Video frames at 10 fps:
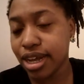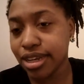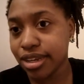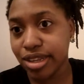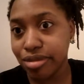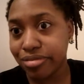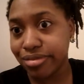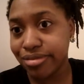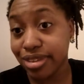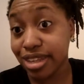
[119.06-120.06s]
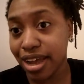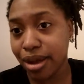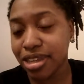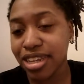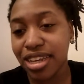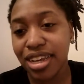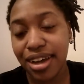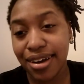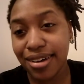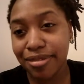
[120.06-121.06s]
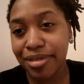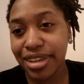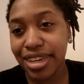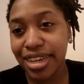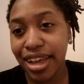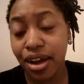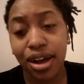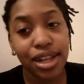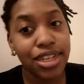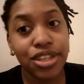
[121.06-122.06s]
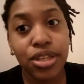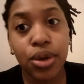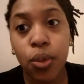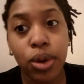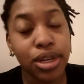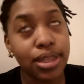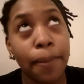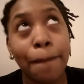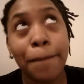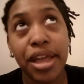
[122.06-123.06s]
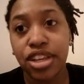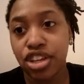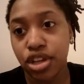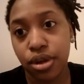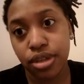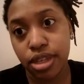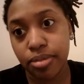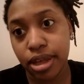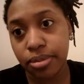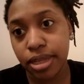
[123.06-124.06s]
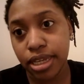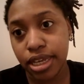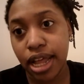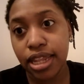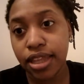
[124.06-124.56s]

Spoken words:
I just stopped. Now it's still one of the best shows in my opinion.